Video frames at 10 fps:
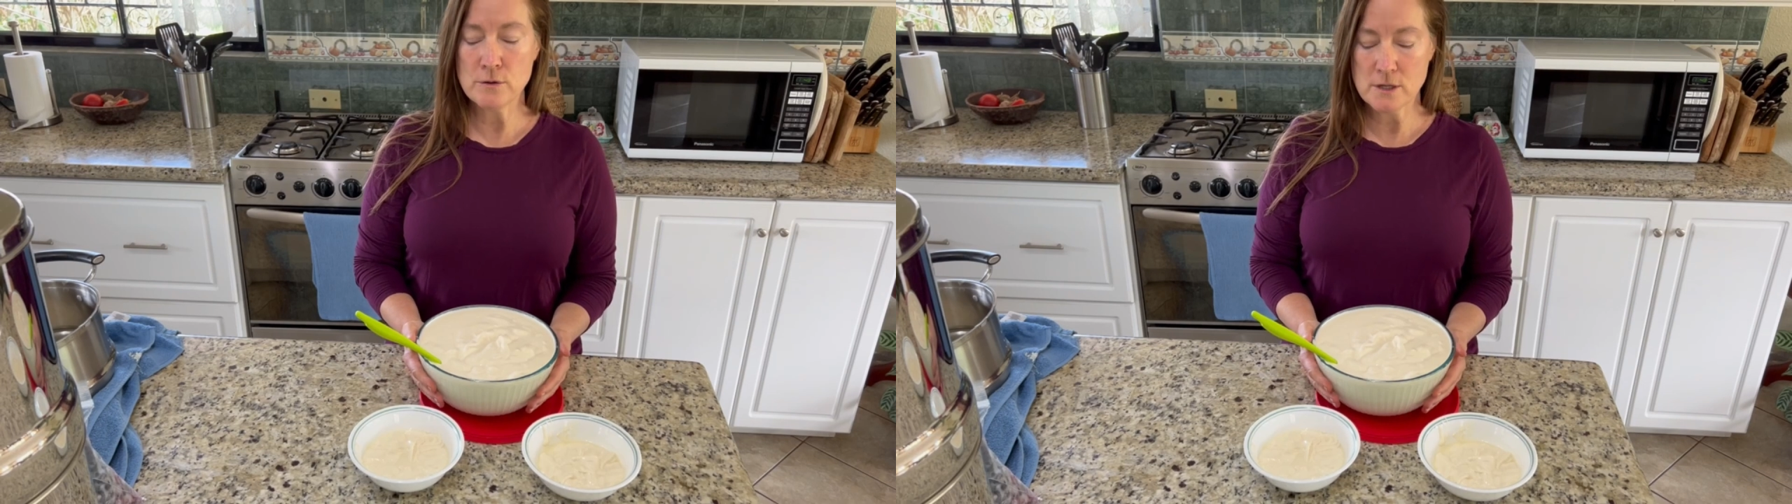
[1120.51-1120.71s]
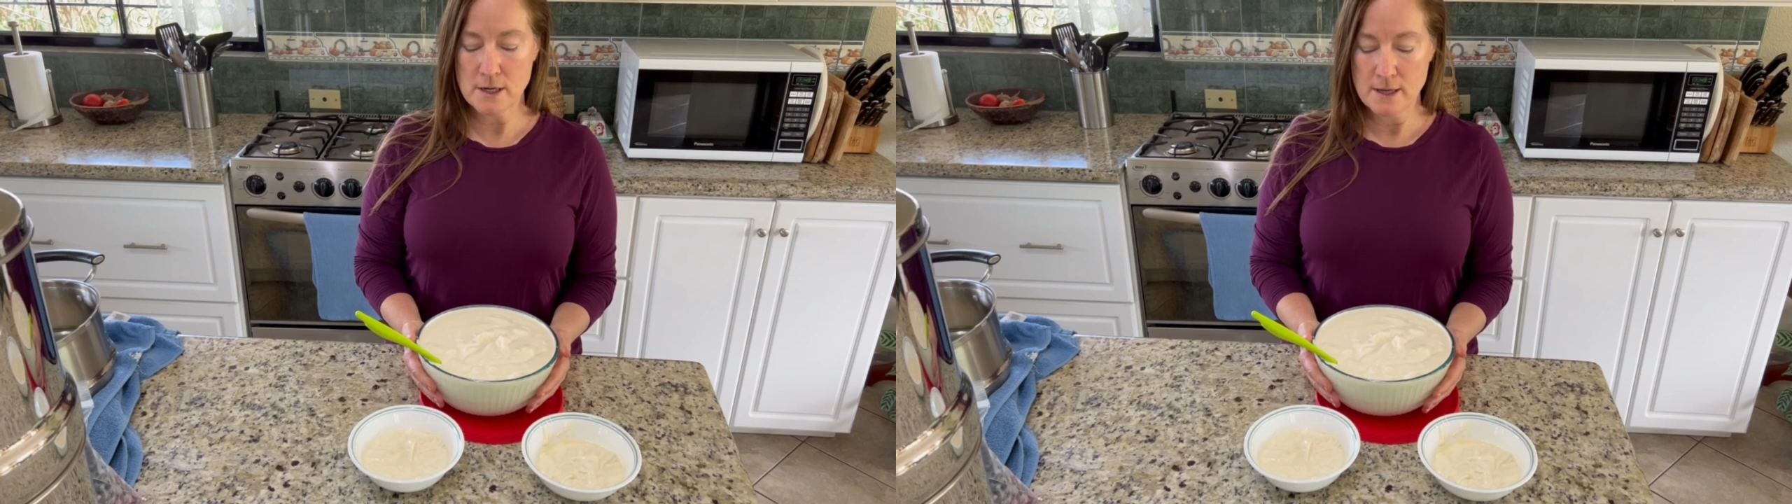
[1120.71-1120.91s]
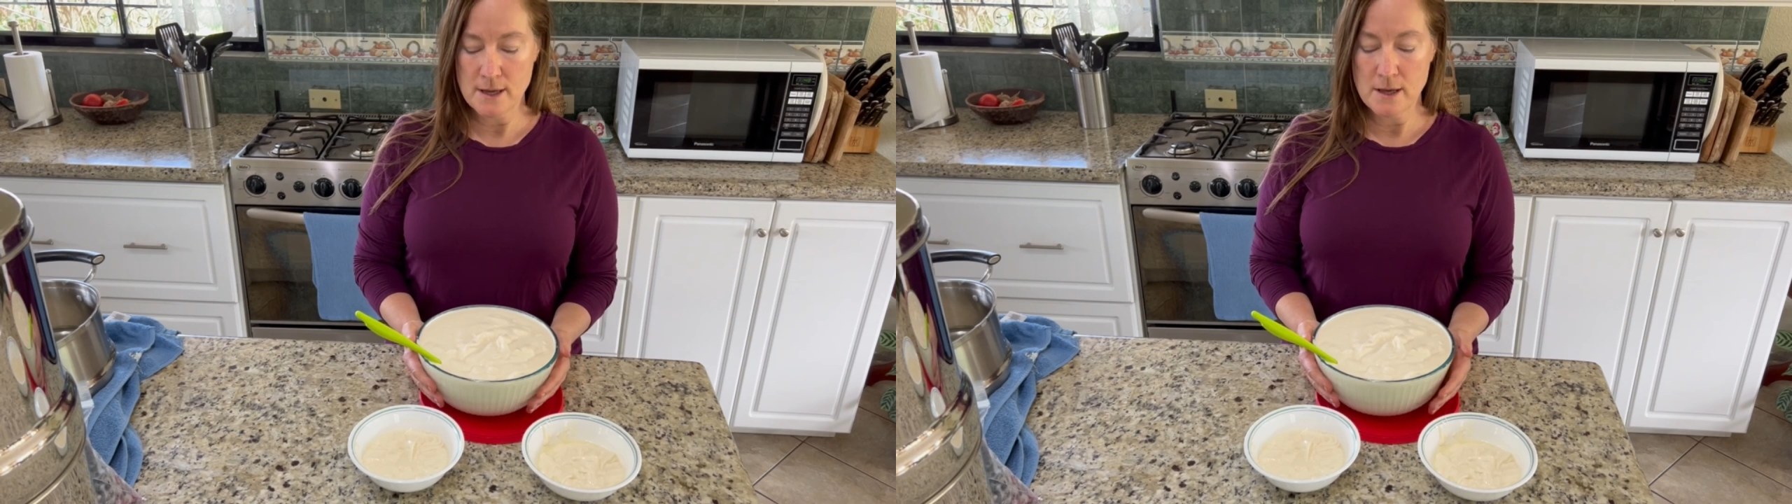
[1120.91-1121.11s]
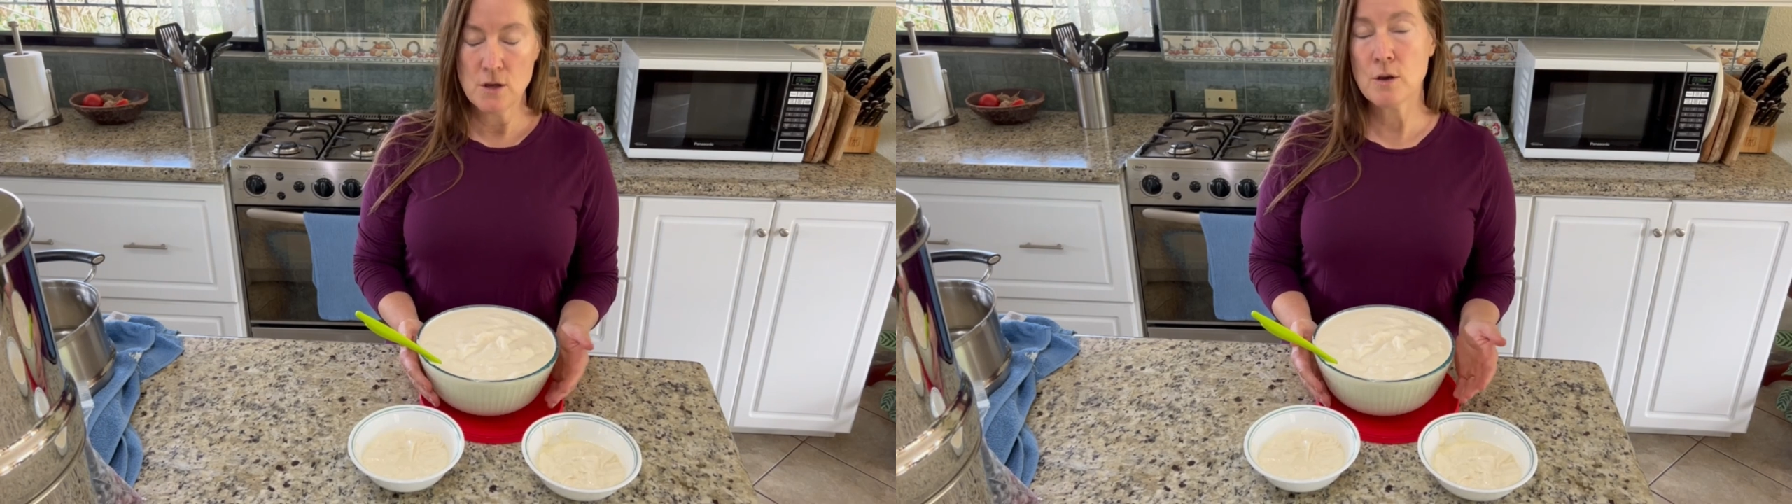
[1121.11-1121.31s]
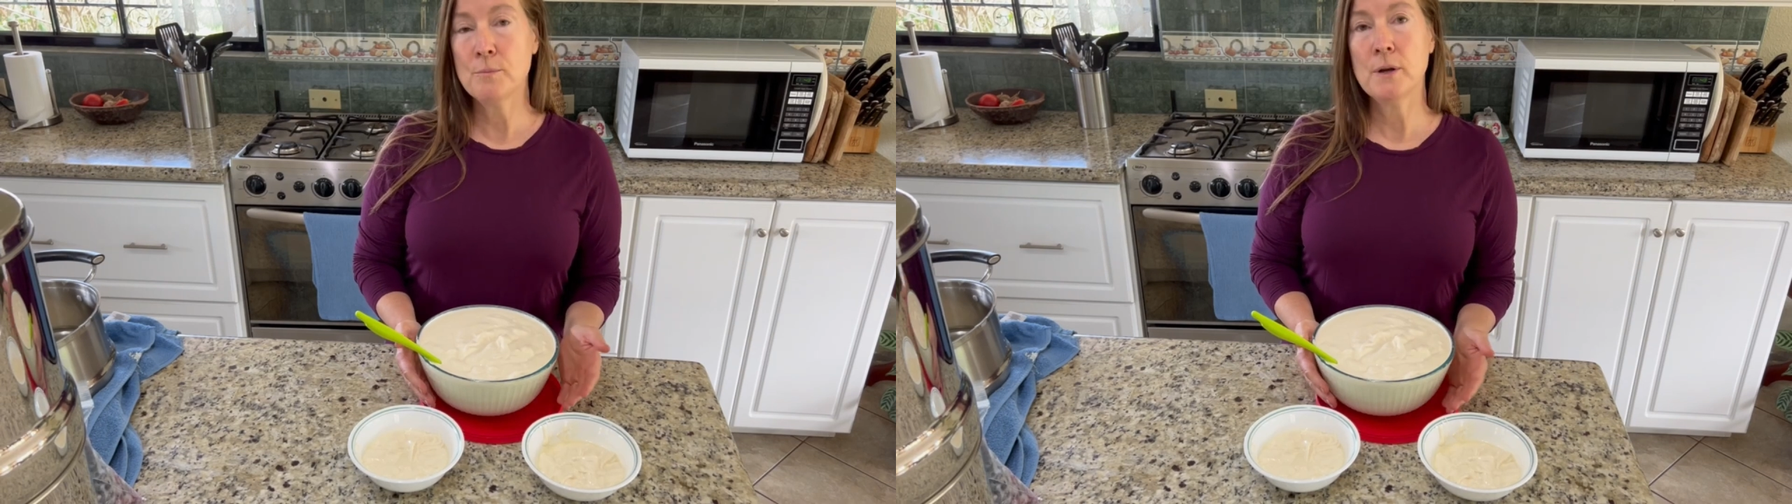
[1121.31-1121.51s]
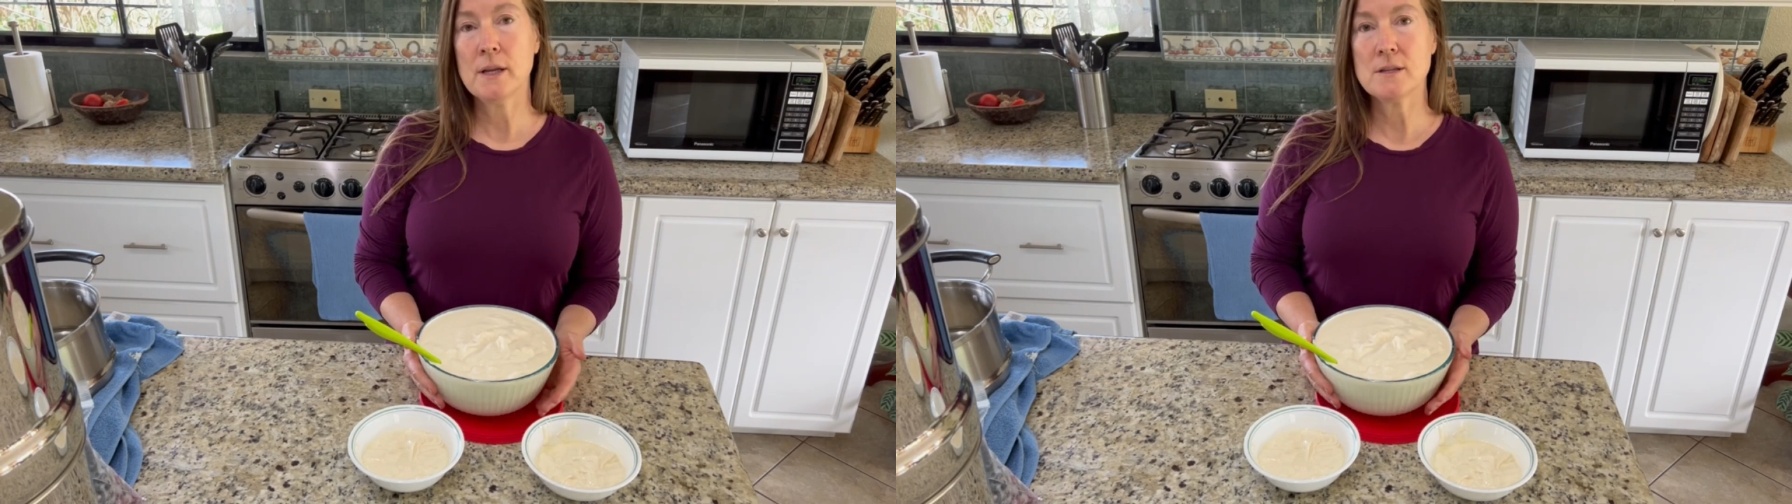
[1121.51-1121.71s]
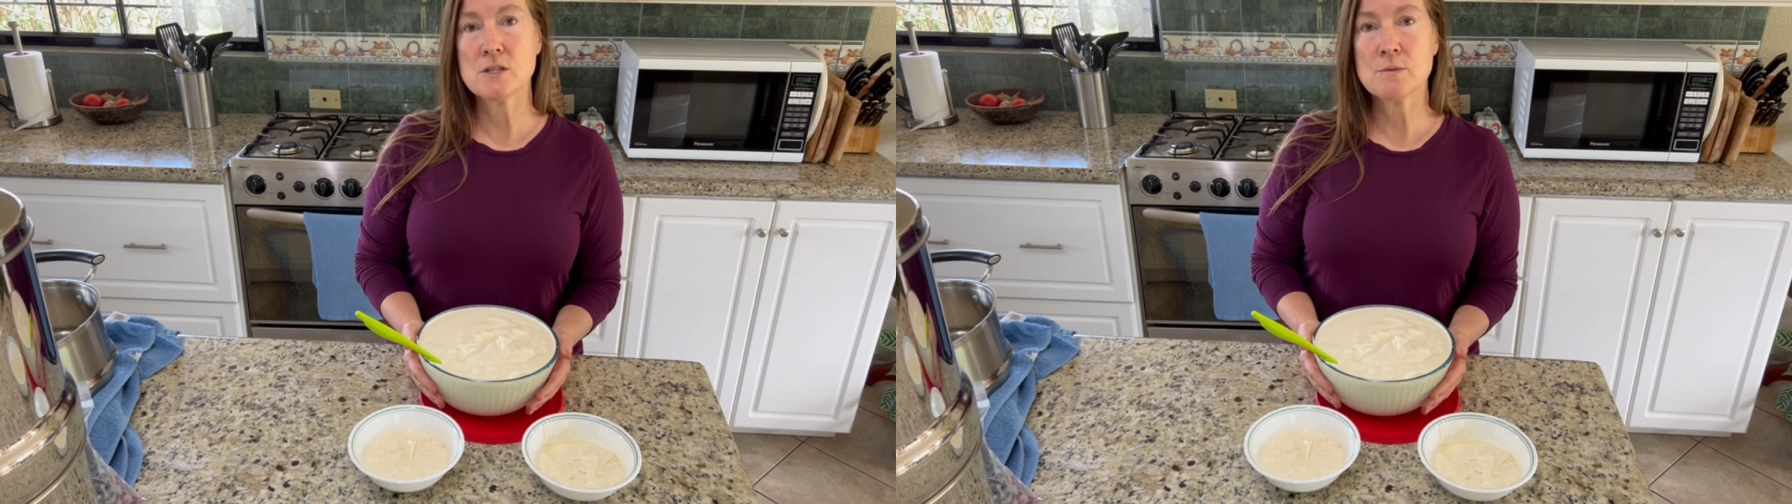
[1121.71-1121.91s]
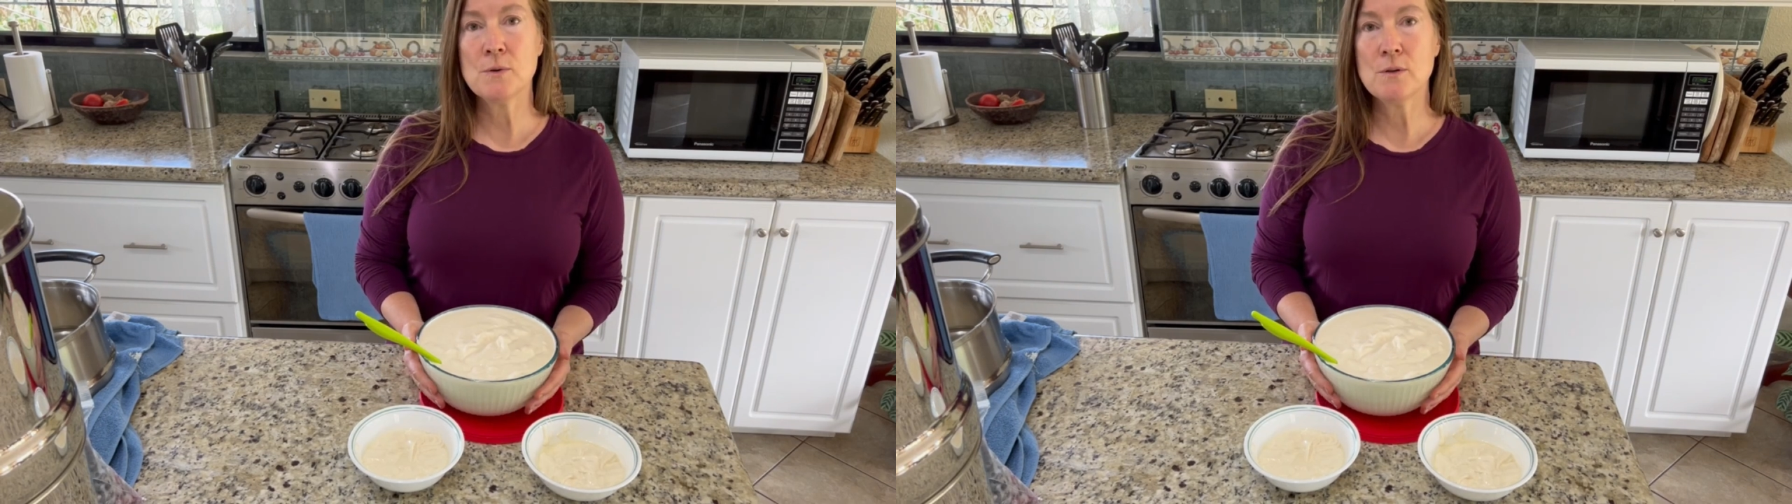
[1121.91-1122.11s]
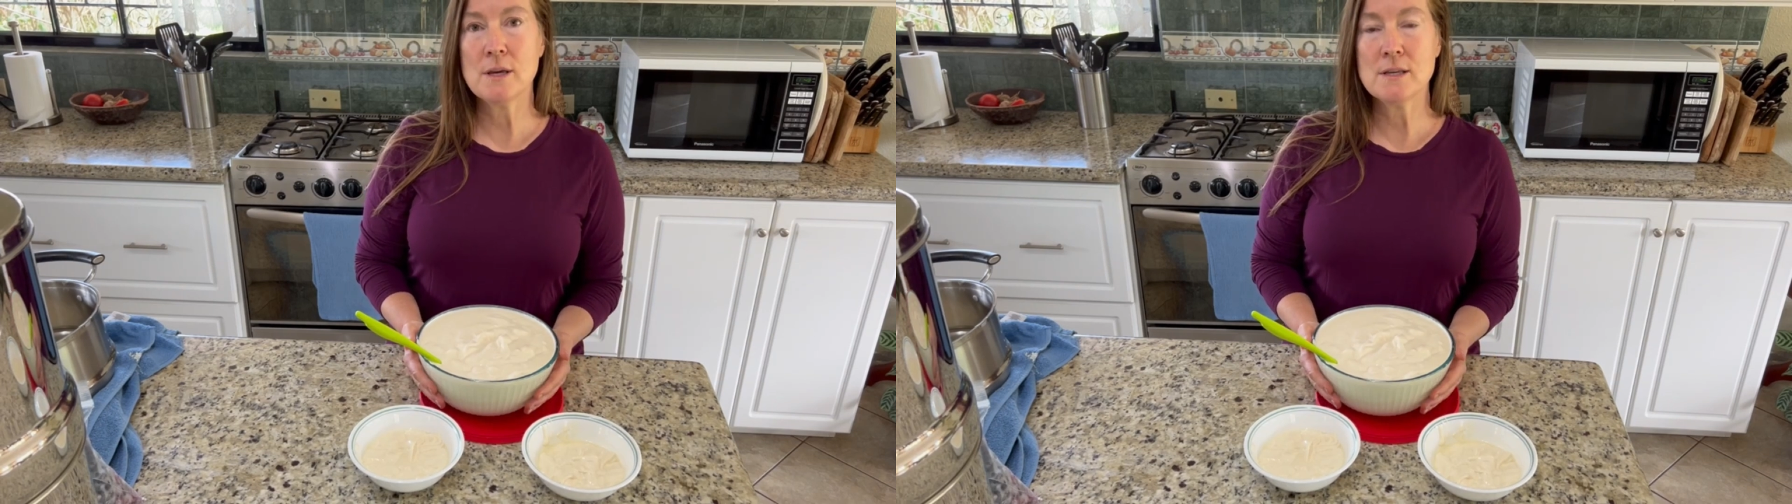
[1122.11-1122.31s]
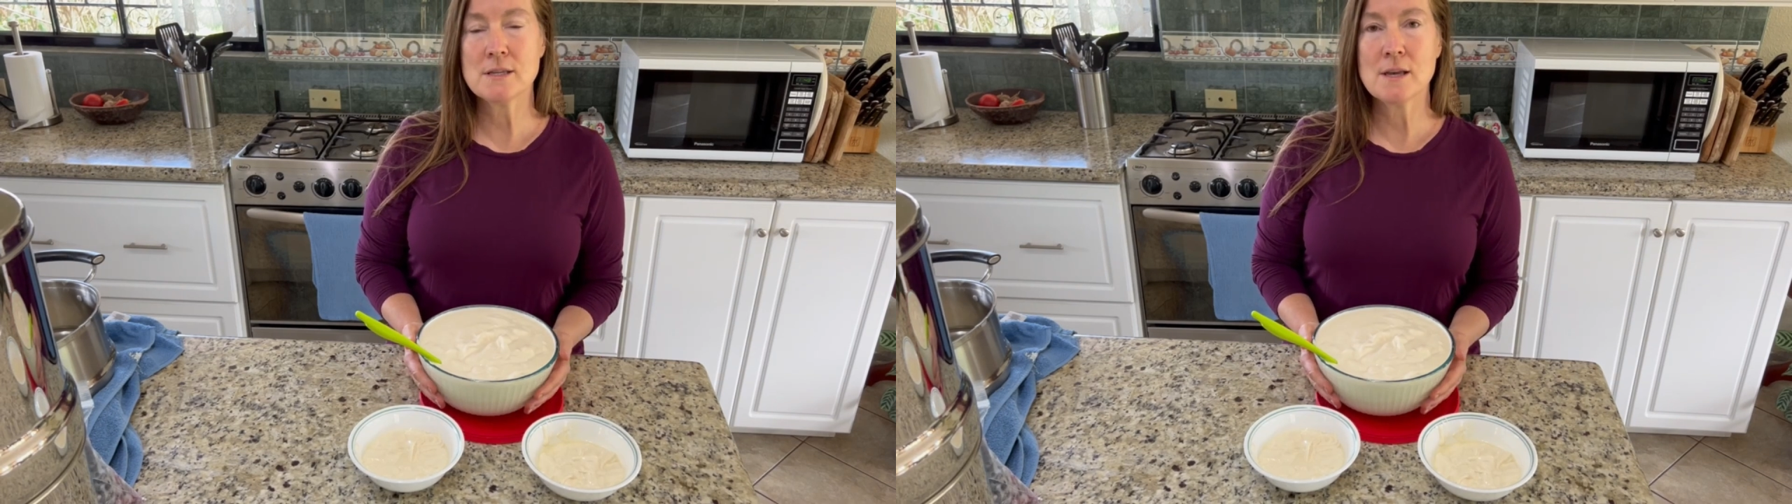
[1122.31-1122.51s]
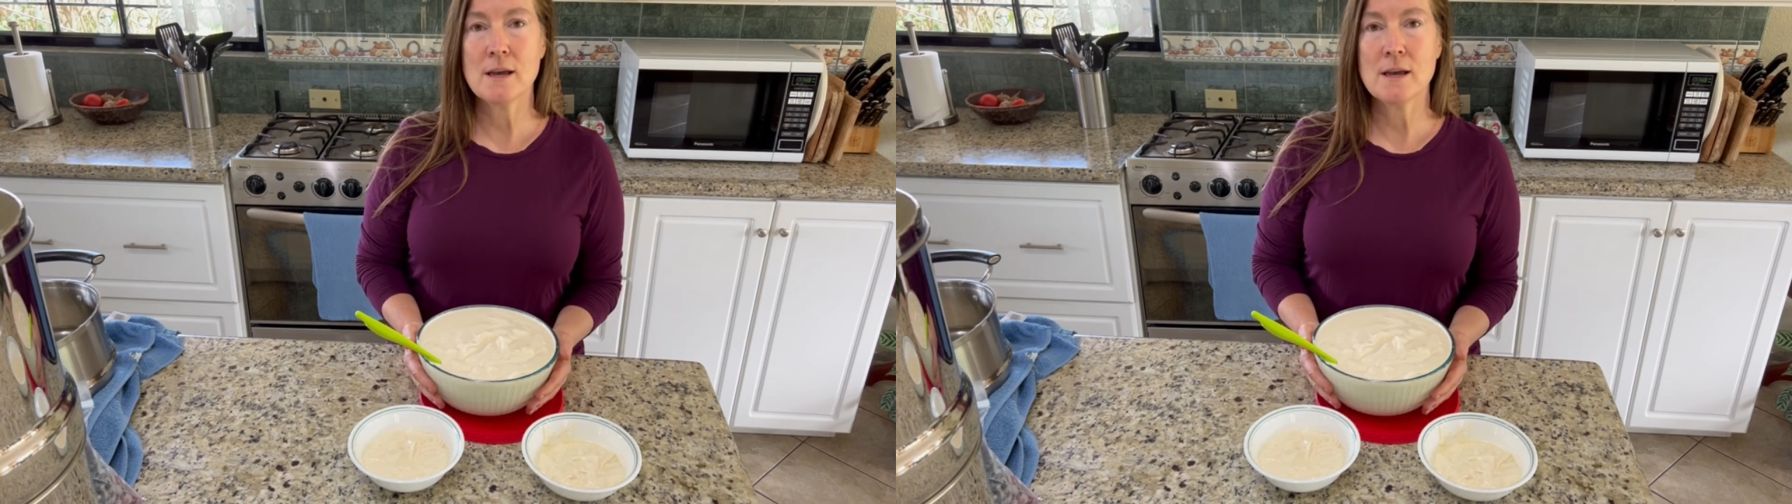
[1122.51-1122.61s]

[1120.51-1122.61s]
You could put it in smoothies.